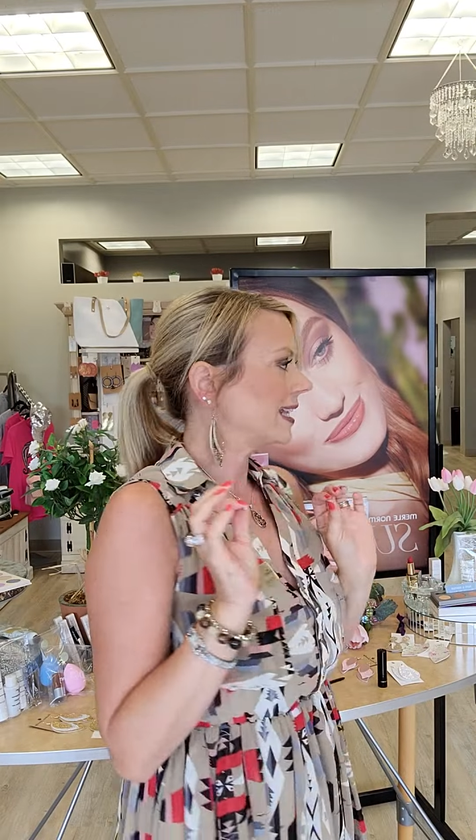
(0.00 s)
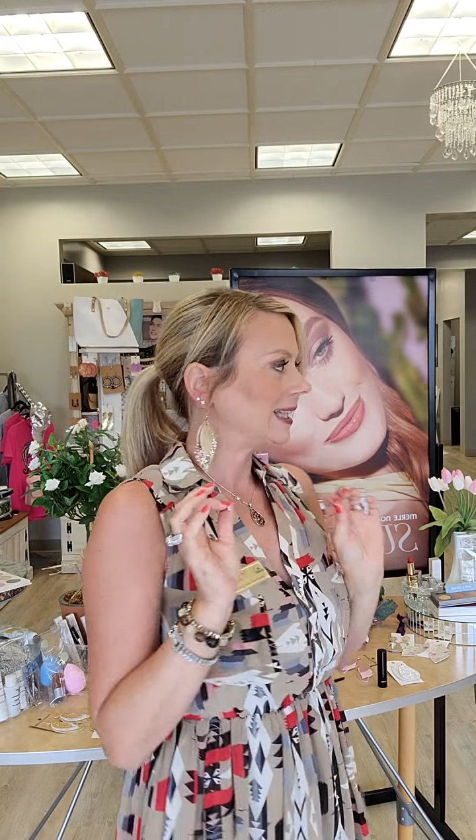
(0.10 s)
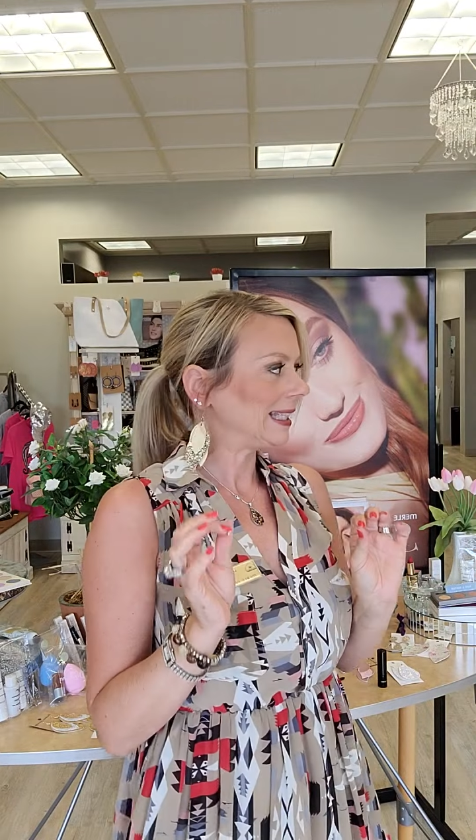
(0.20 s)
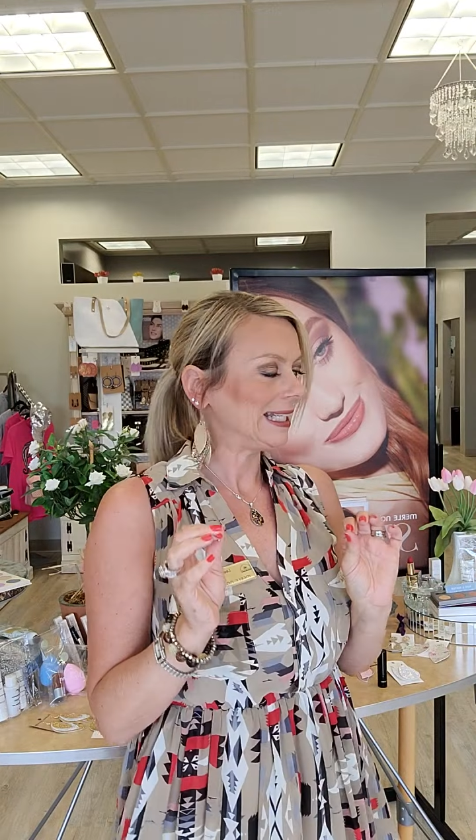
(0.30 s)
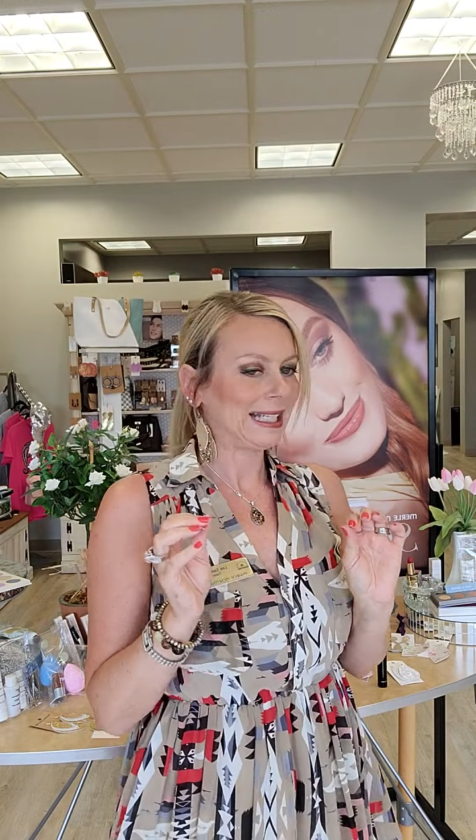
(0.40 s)

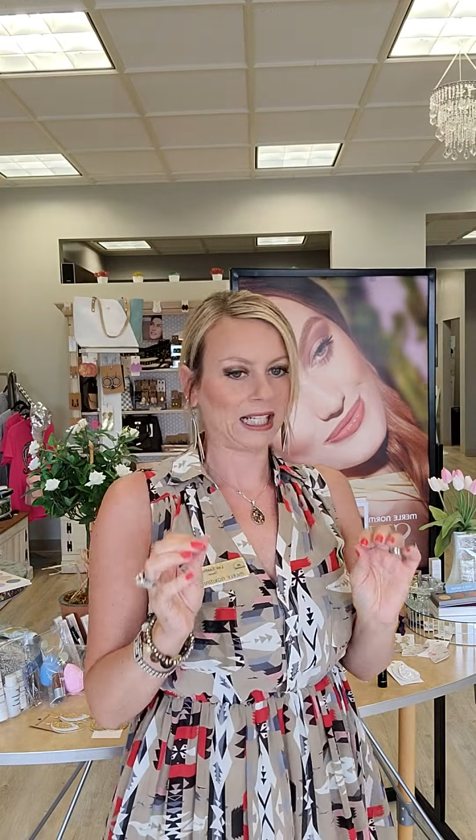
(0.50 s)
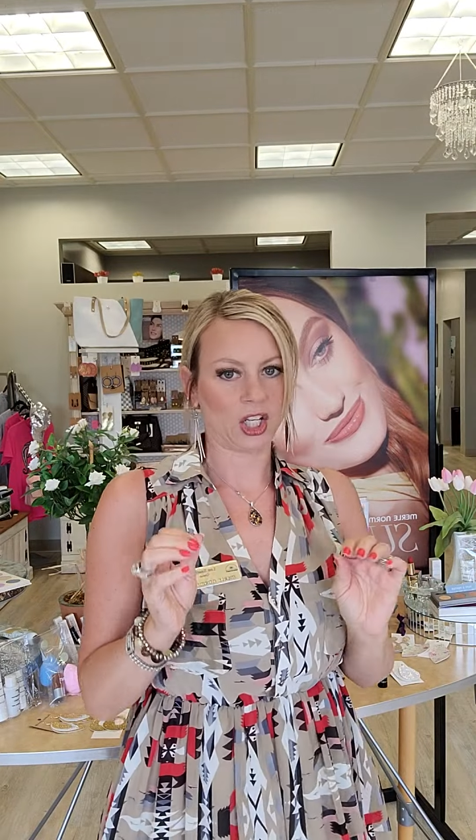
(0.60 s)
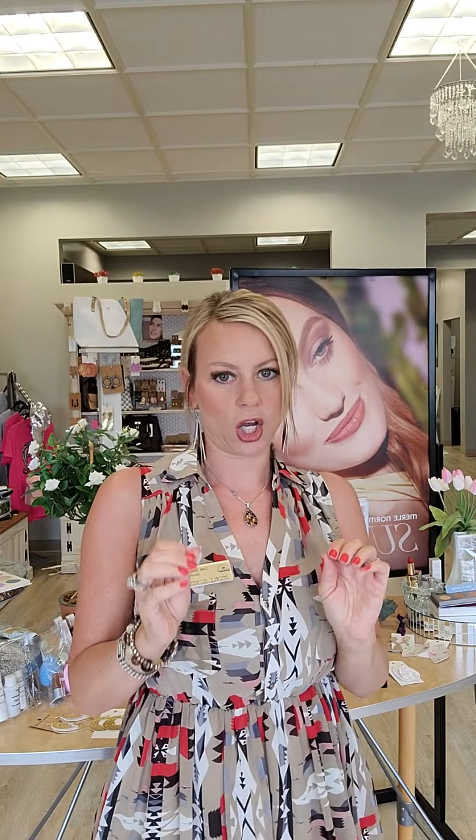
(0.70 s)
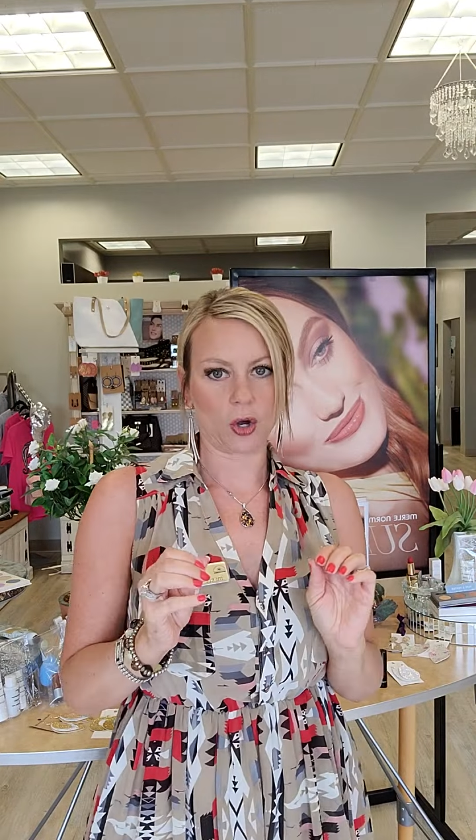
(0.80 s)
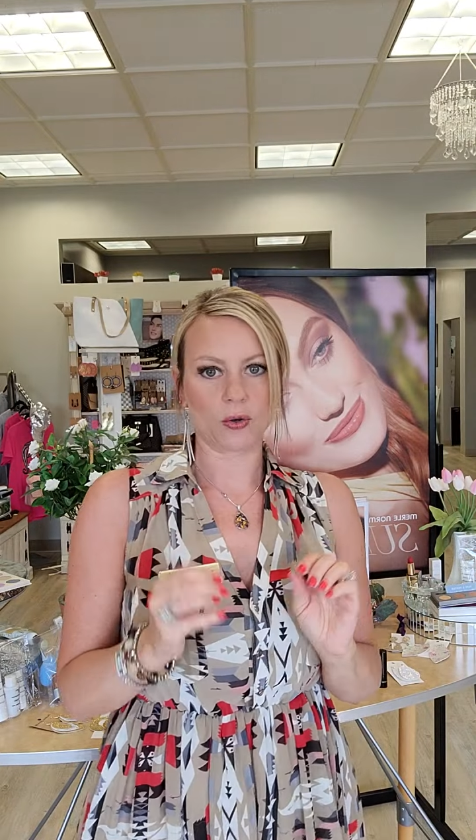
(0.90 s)
cleaning
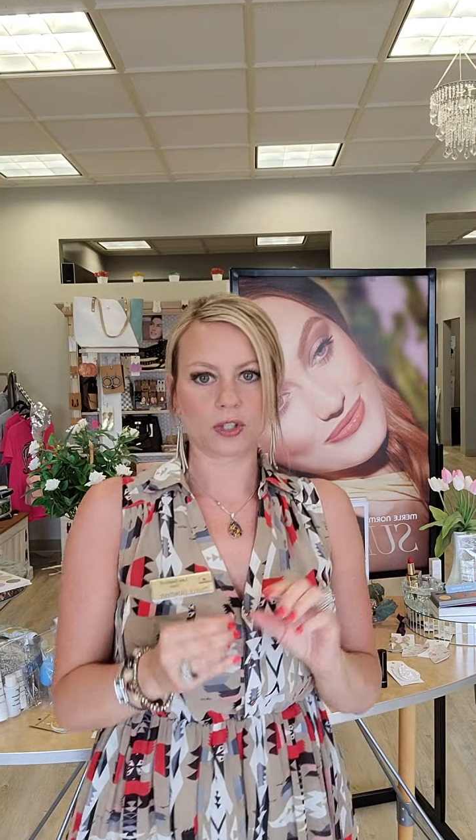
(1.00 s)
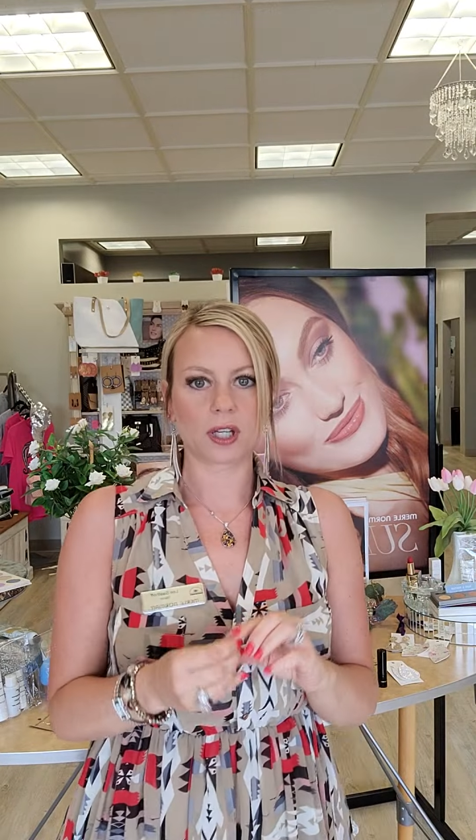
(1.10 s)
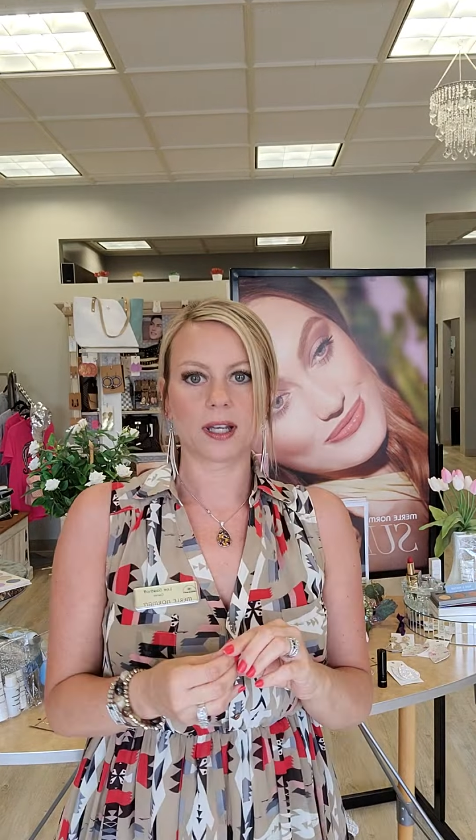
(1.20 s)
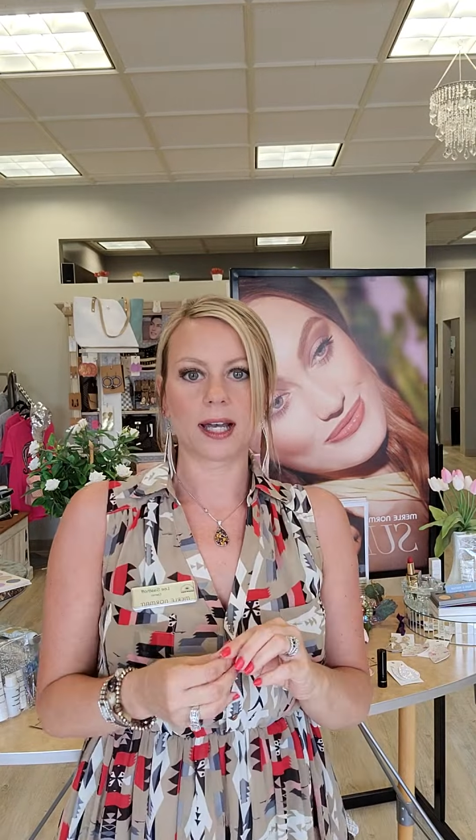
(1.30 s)
goes,